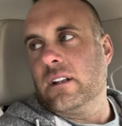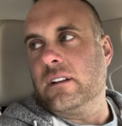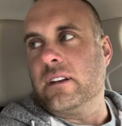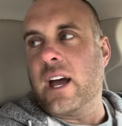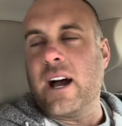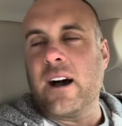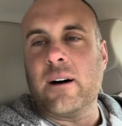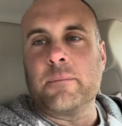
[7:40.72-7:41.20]

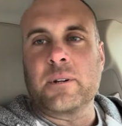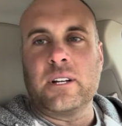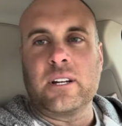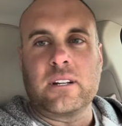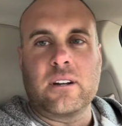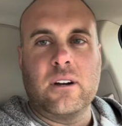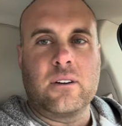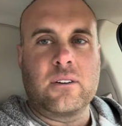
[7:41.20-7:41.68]
Now I'm going to
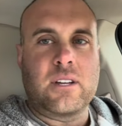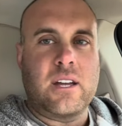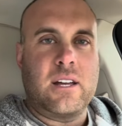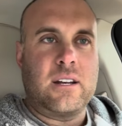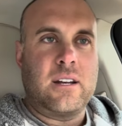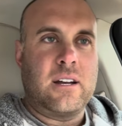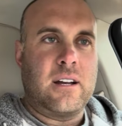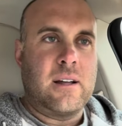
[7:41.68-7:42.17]
go
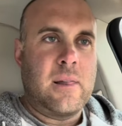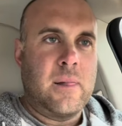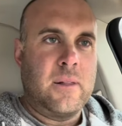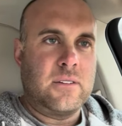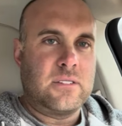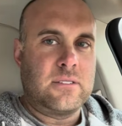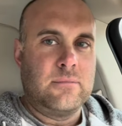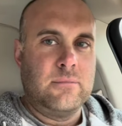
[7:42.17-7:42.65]
get a
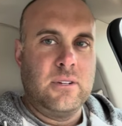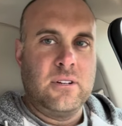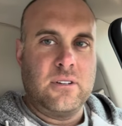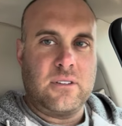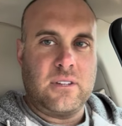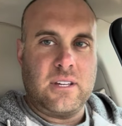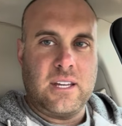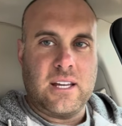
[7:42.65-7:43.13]

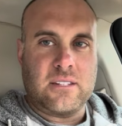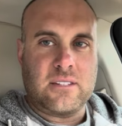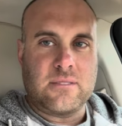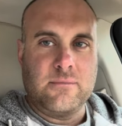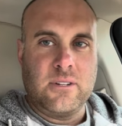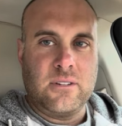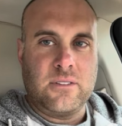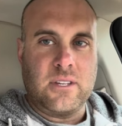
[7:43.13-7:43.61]
smoothie at
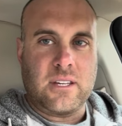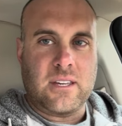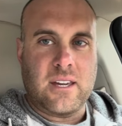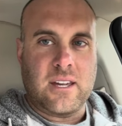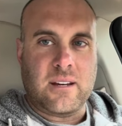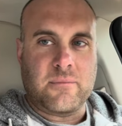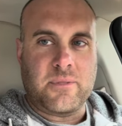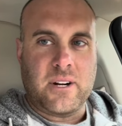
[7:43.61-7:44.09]
Smoothie
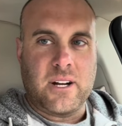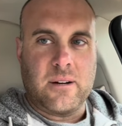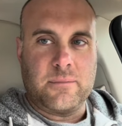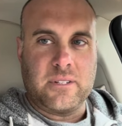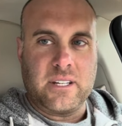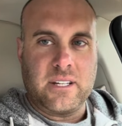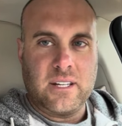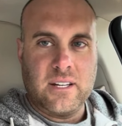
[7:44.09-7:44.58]
King
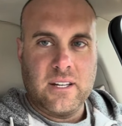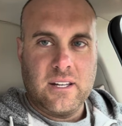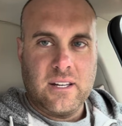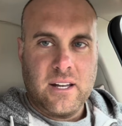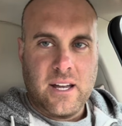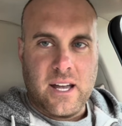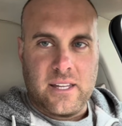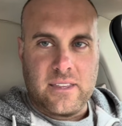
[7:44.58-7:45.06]
probably.
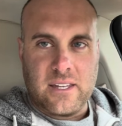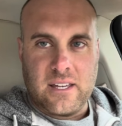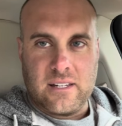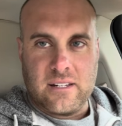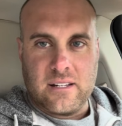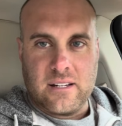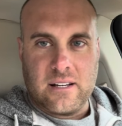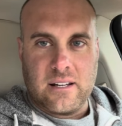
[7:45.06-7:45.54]
And
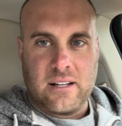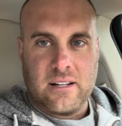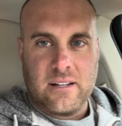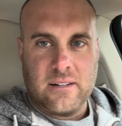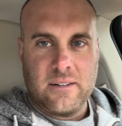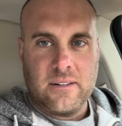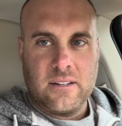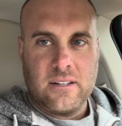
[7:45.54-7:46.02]
then
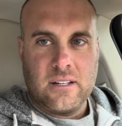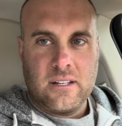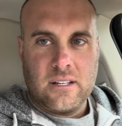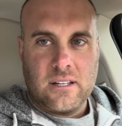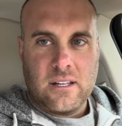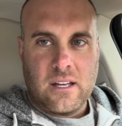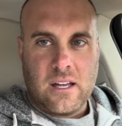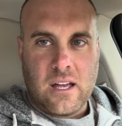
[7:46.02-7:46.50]

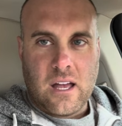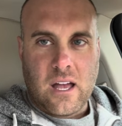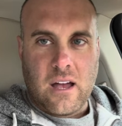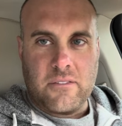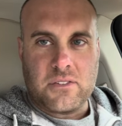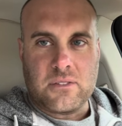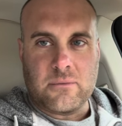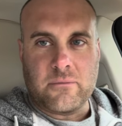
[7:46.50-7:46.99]

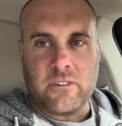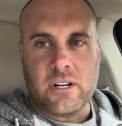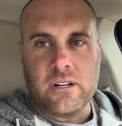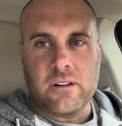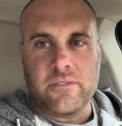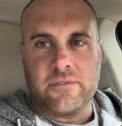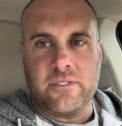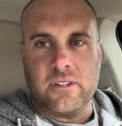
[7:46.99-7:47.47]
have some
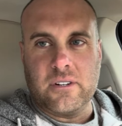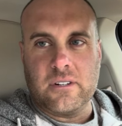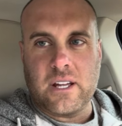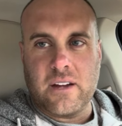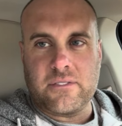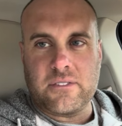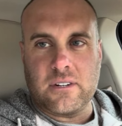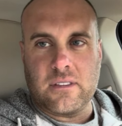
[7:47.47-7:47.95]
real food
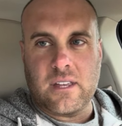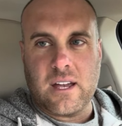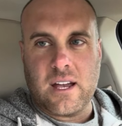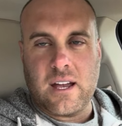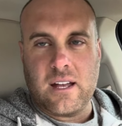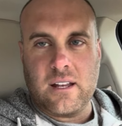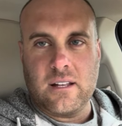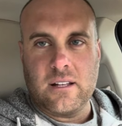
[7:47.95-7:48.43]
after
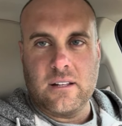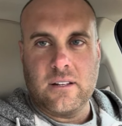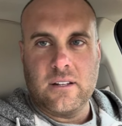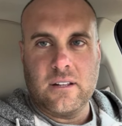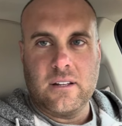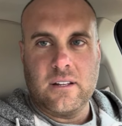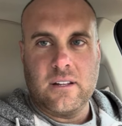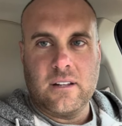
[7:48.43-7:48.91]
that.
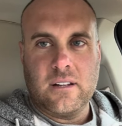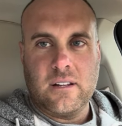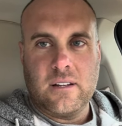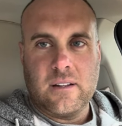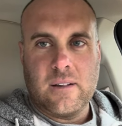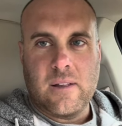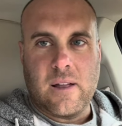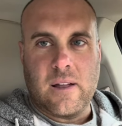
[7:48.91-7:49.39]

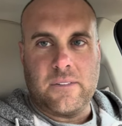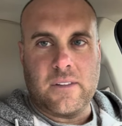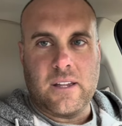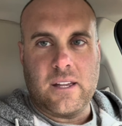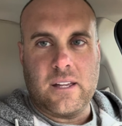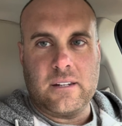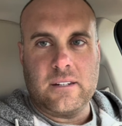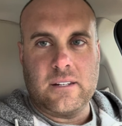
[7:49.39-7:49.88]
And
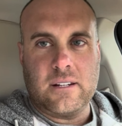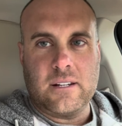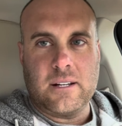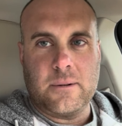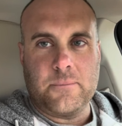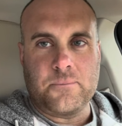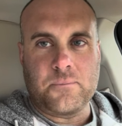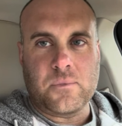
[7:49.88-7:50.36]

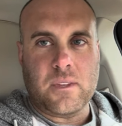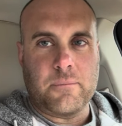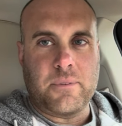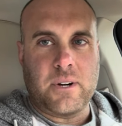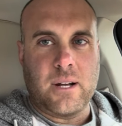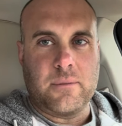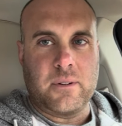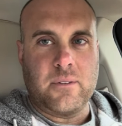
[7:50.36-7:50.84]
then
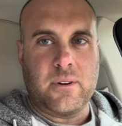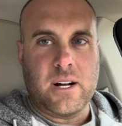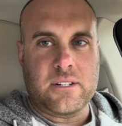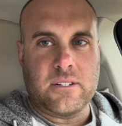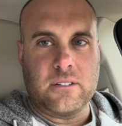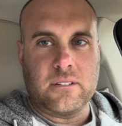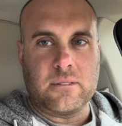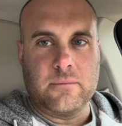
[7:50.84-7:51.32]
probably
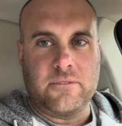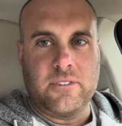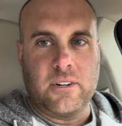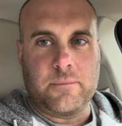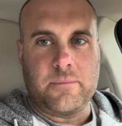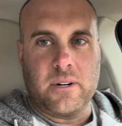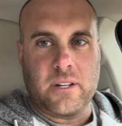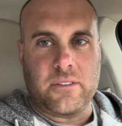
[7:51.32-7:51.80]
watching some
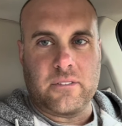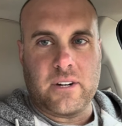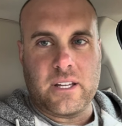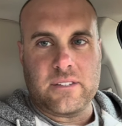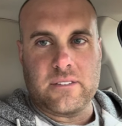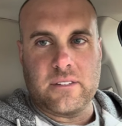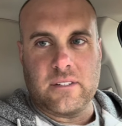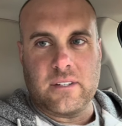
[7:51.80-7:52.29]
football the
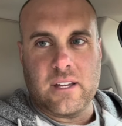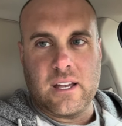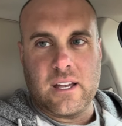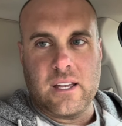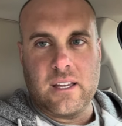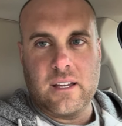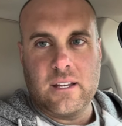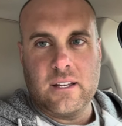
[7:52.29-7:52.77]
rest of the
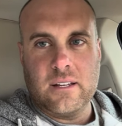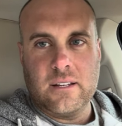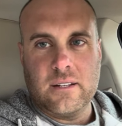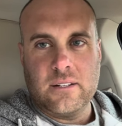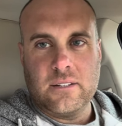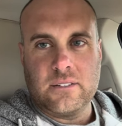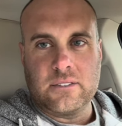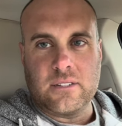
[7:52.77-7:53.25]
day.
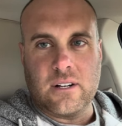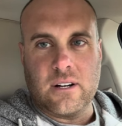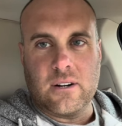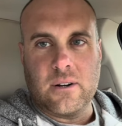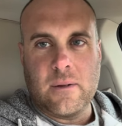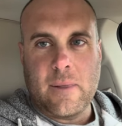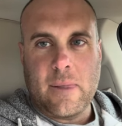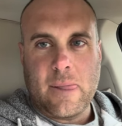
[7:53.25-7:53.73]

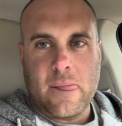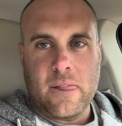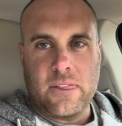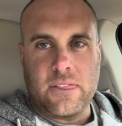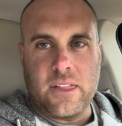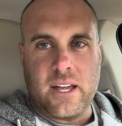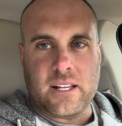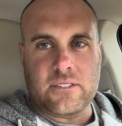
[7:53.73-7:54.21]
So
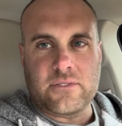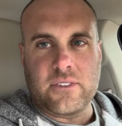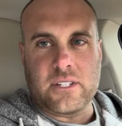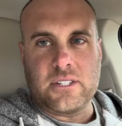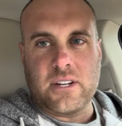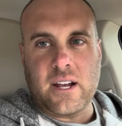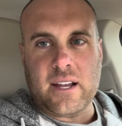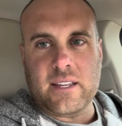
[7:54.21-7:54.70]
thanks for
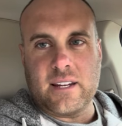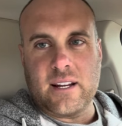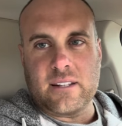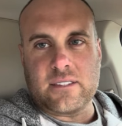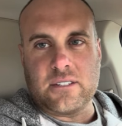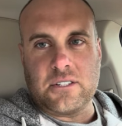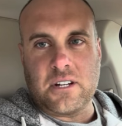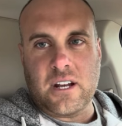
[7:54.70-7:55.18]
checking out
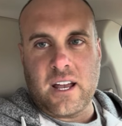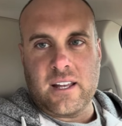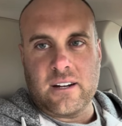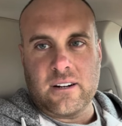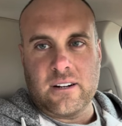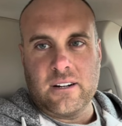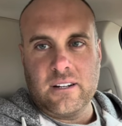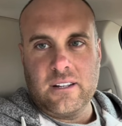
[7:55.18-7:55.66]
the
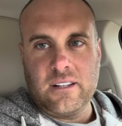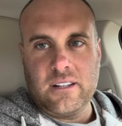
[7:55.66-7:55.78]
channel.